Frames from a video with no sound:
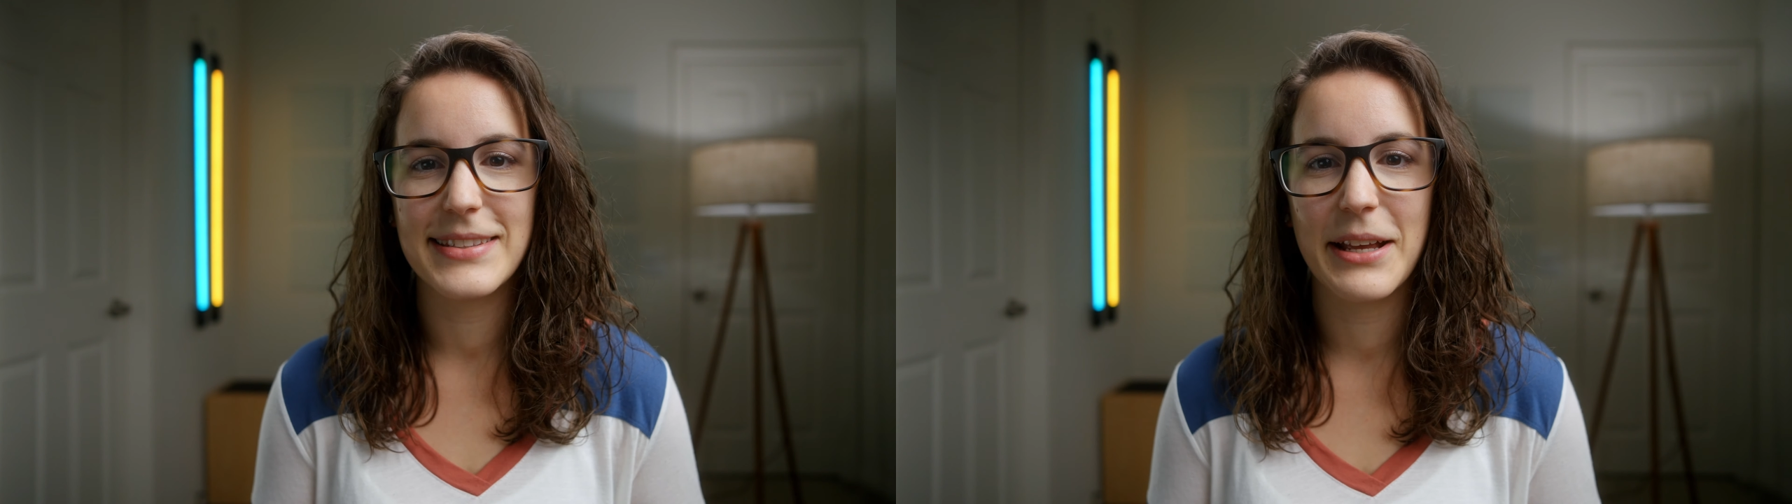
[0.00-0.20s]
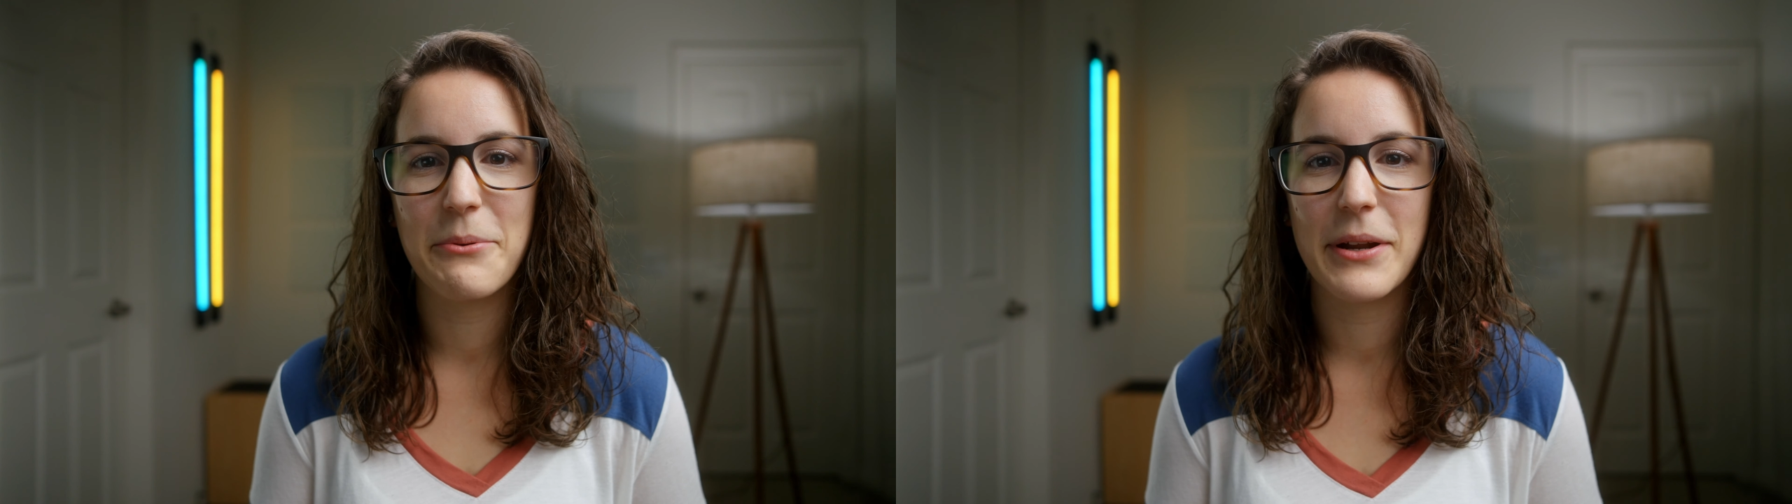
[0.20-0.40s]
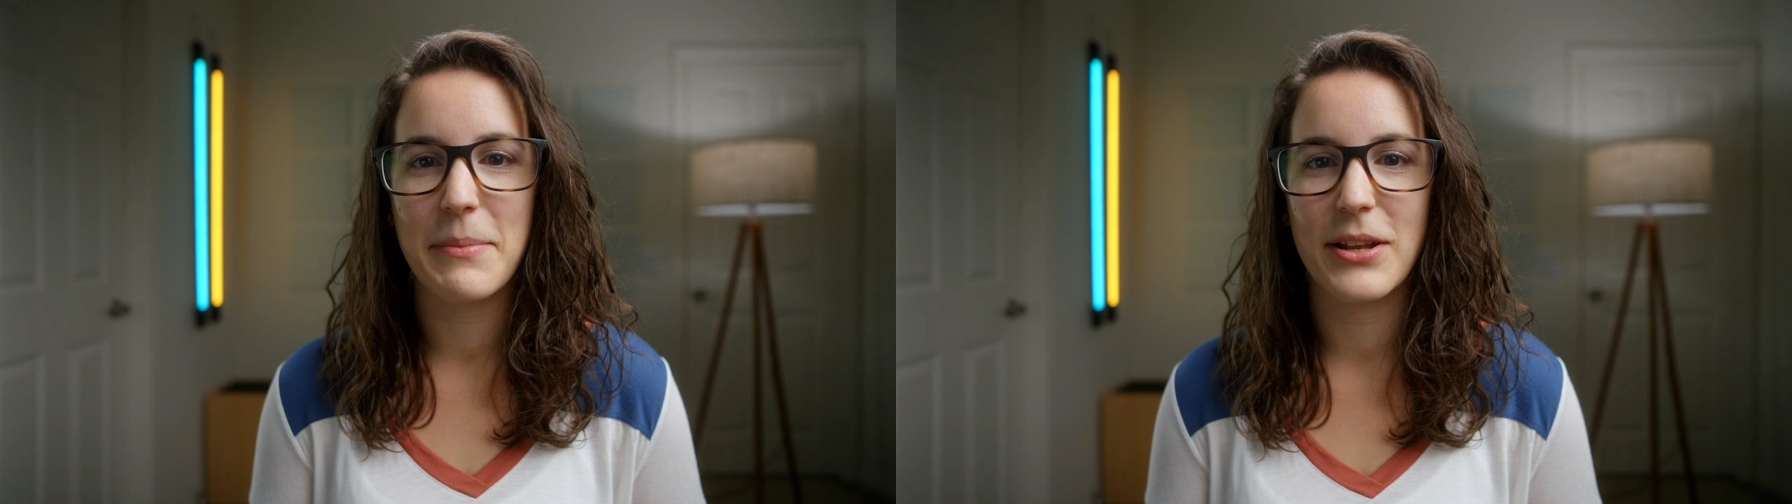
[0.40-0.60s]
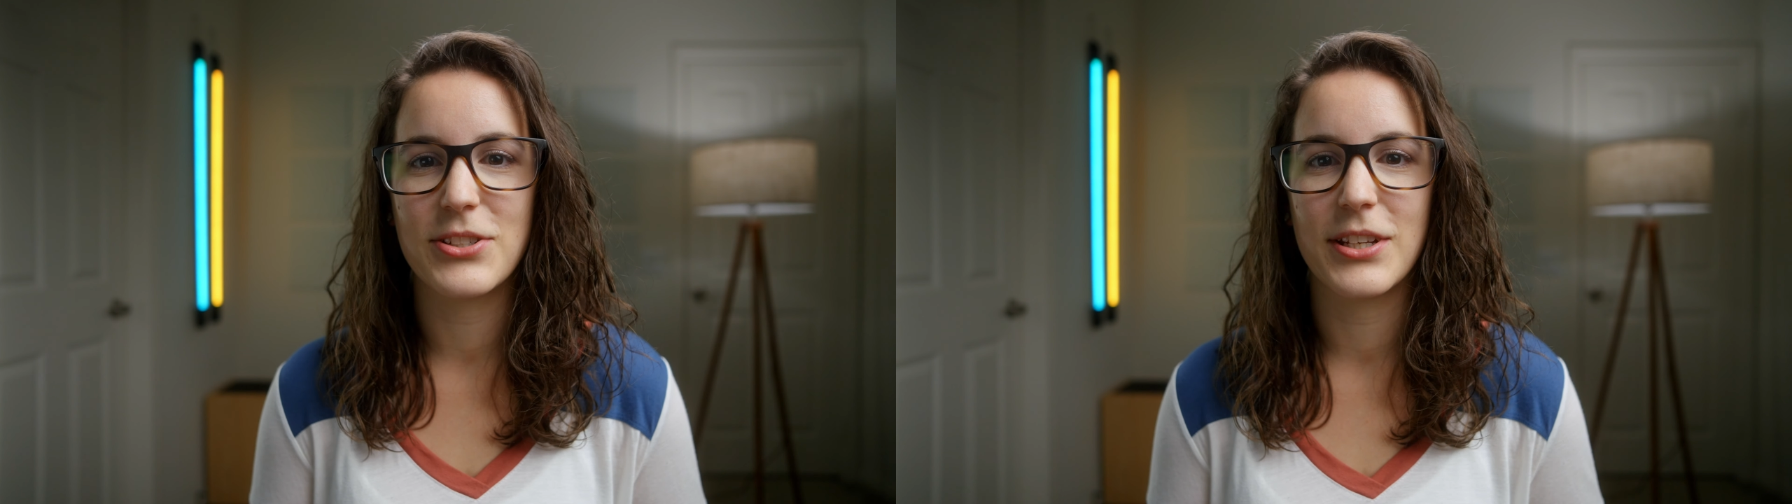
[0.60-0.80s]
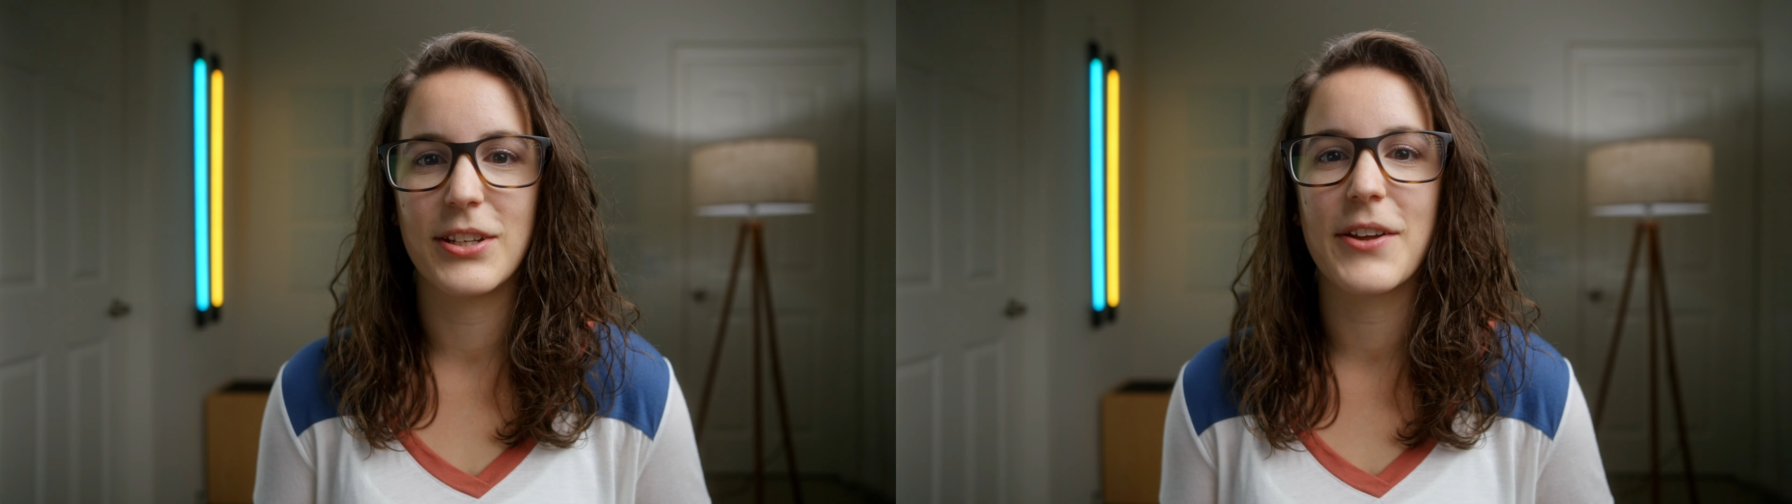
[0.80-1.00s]
thing I want to
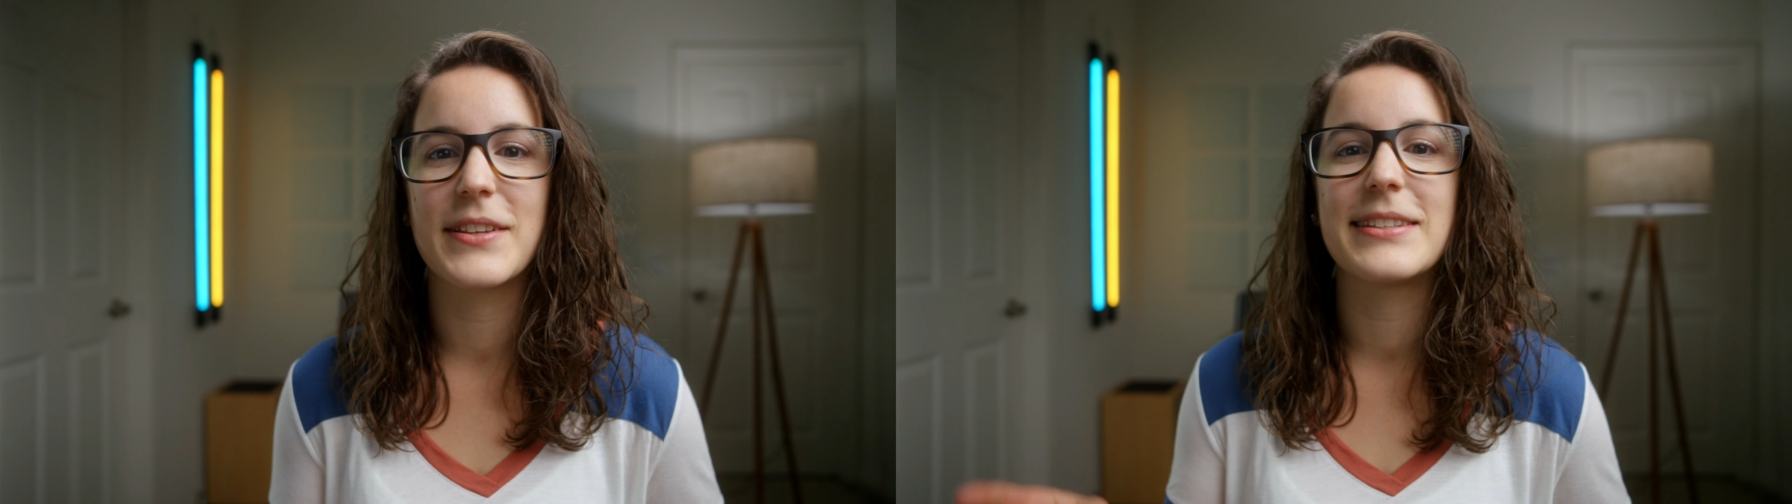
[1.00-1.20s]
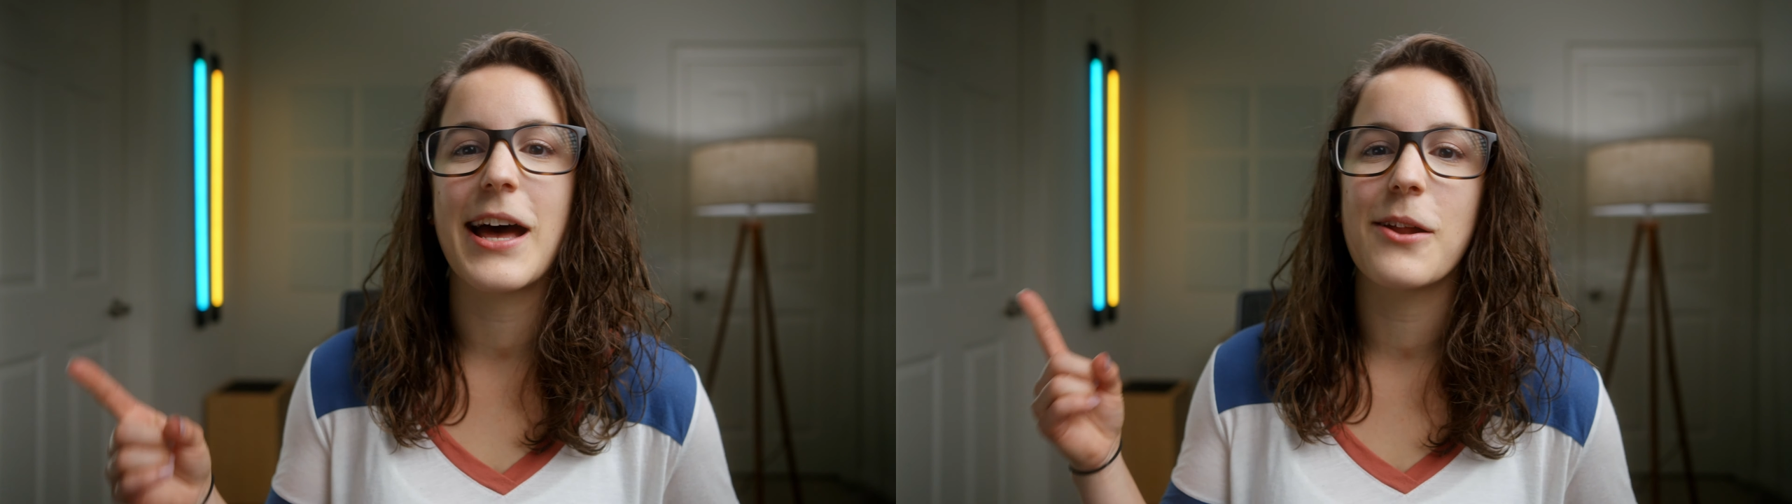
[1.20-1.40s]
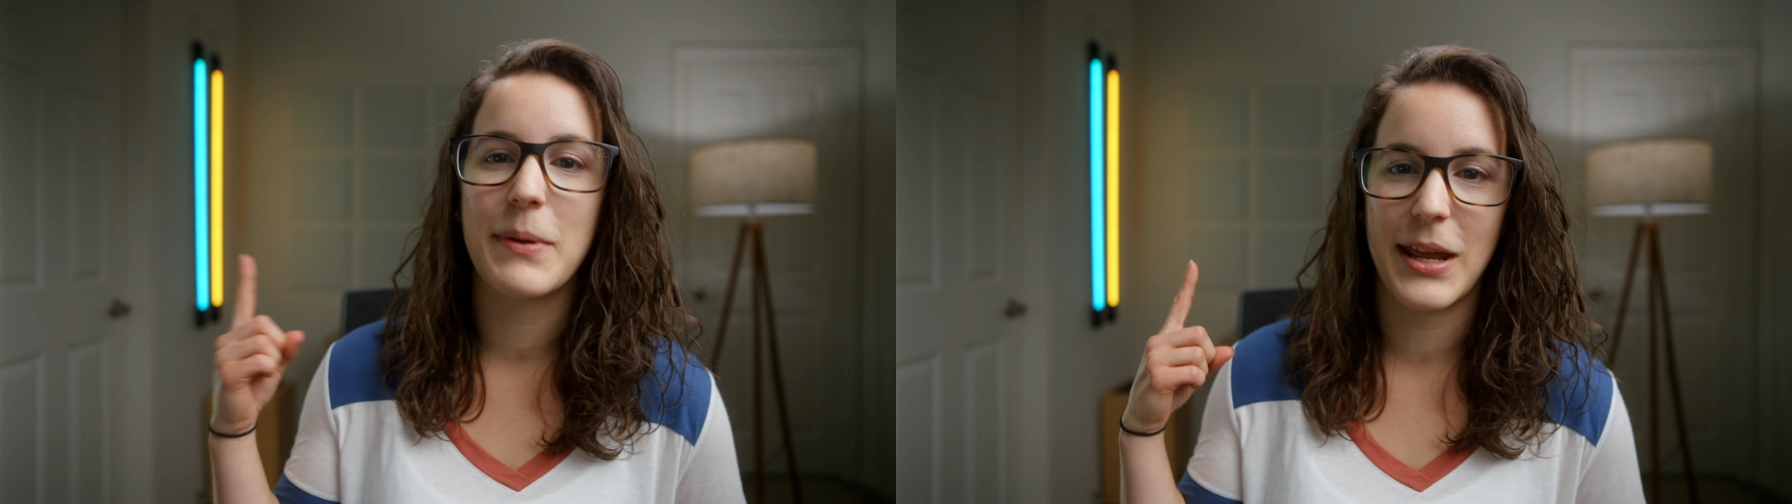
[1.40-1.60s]
mention are the sound